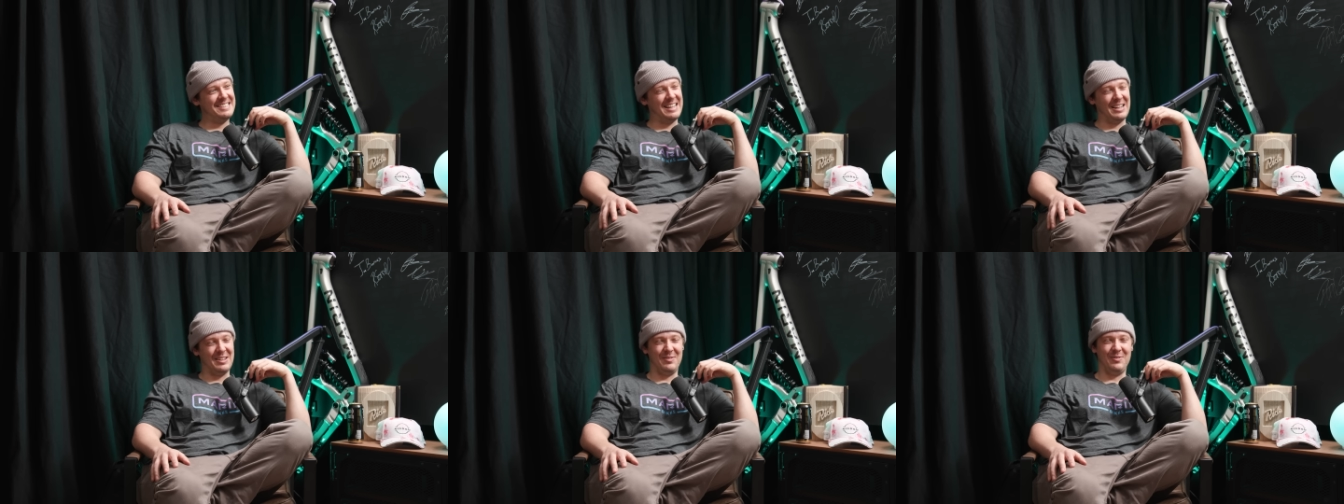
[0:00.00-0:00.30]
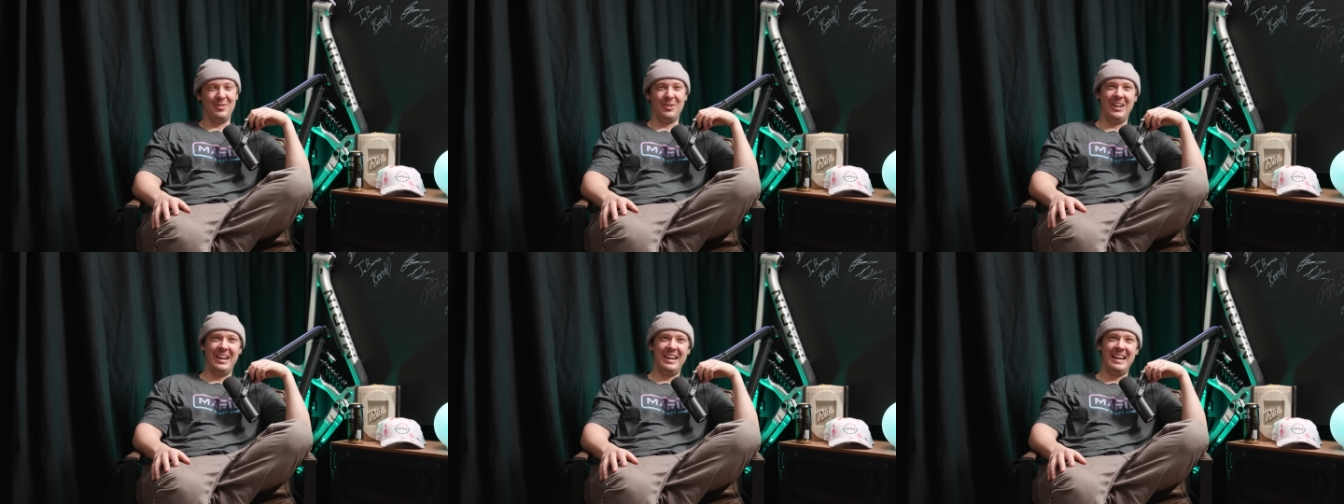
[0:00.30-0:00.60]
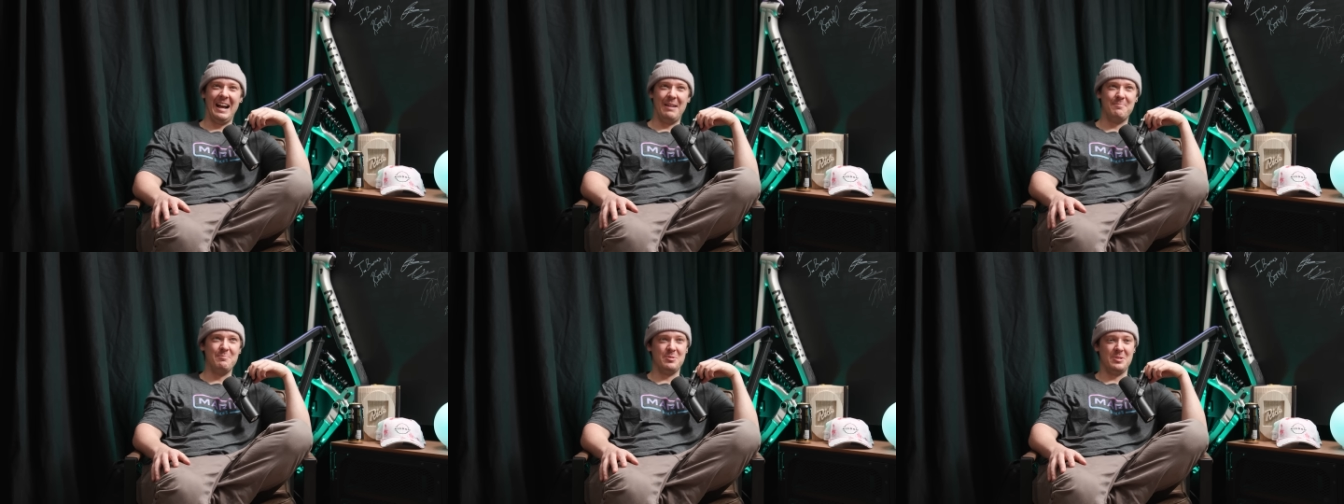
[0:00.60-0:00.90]
that's funny.
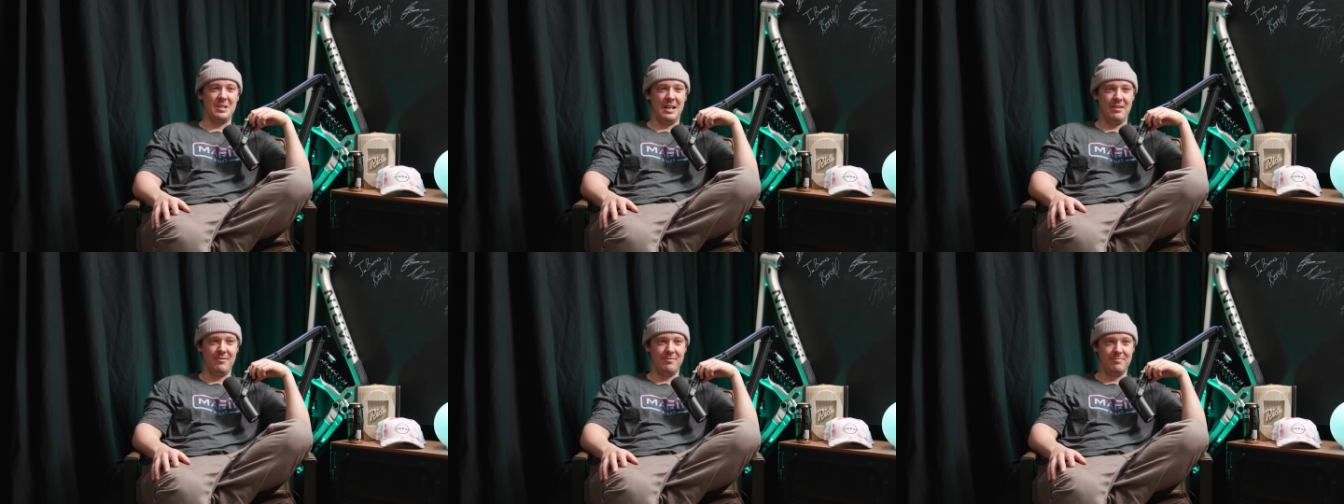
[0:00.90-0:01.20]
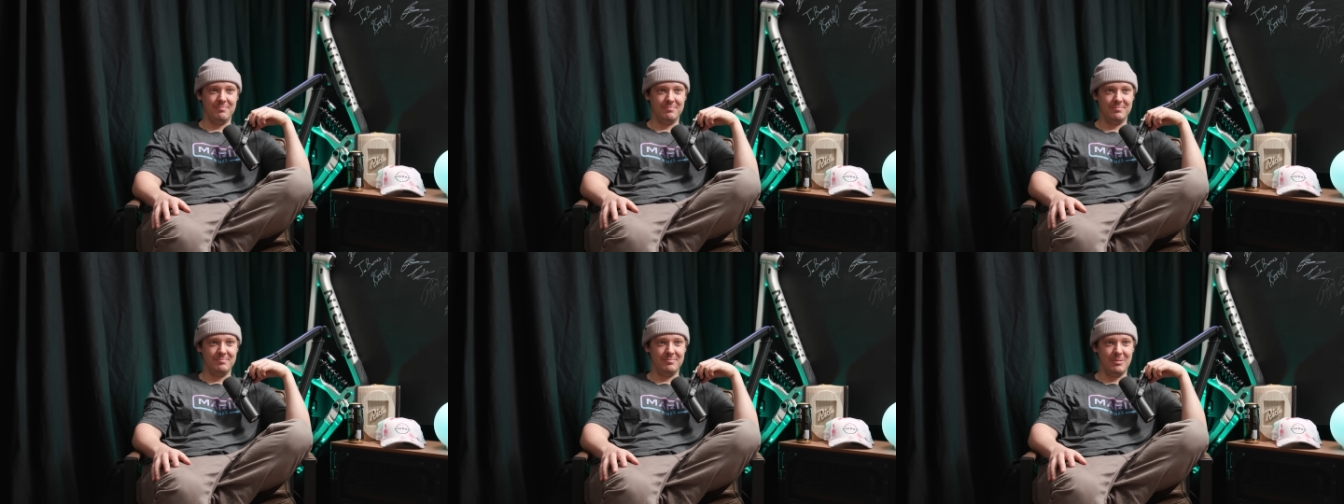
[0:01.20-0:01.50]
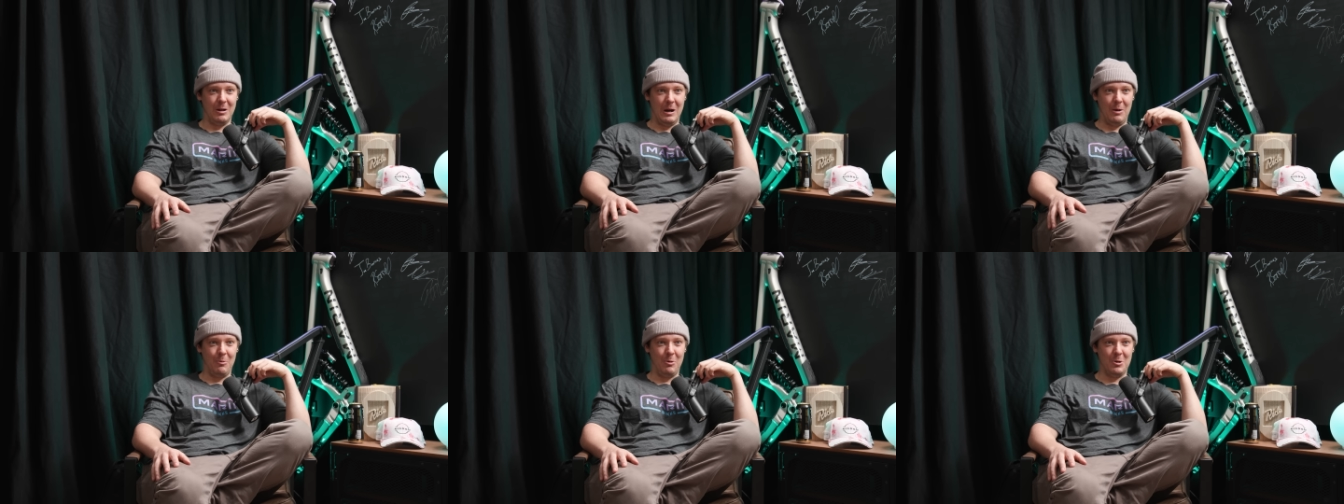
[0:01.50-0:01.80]
I'm just like,
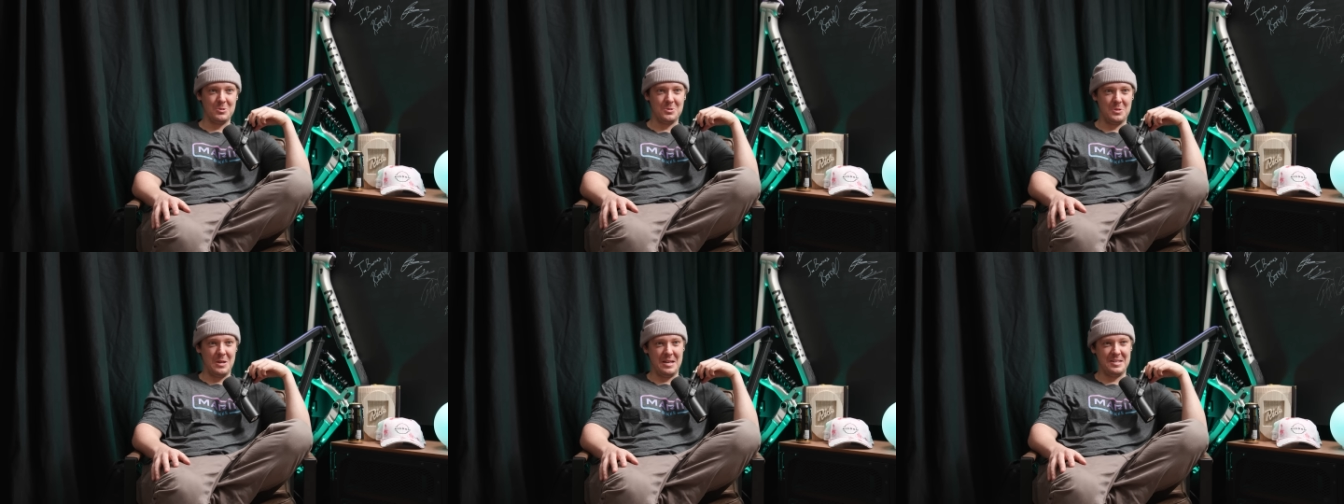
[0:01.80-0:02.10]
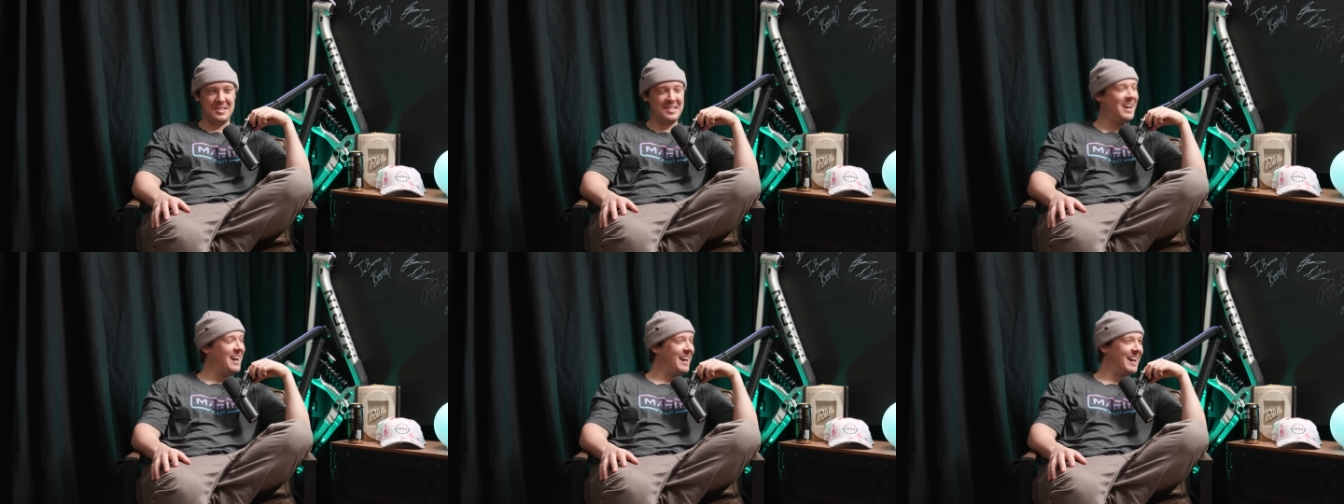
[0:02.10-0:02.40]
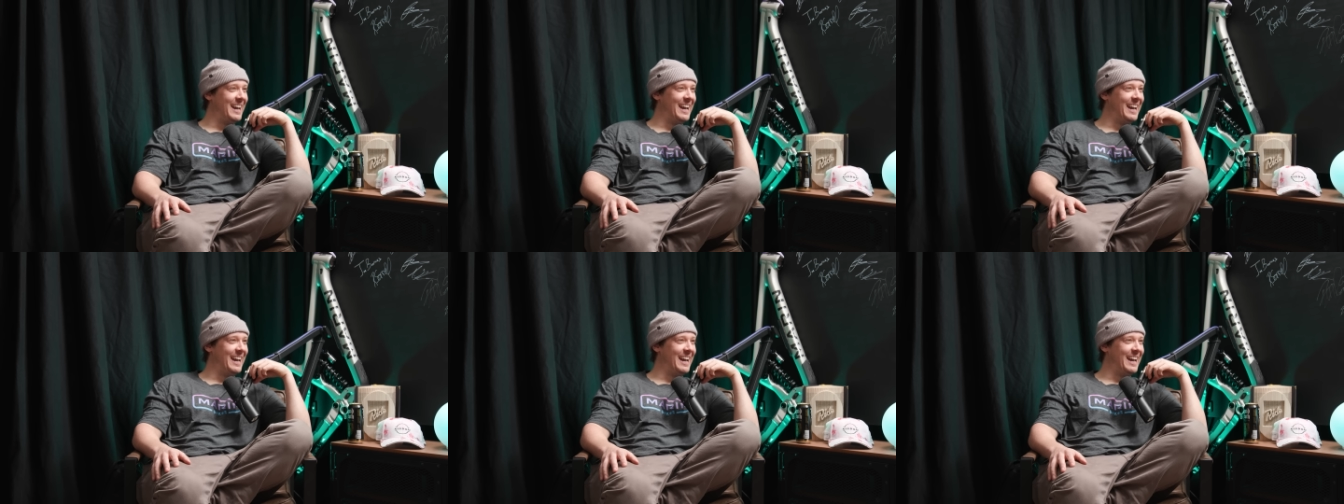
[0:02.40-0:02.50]
right, watch this.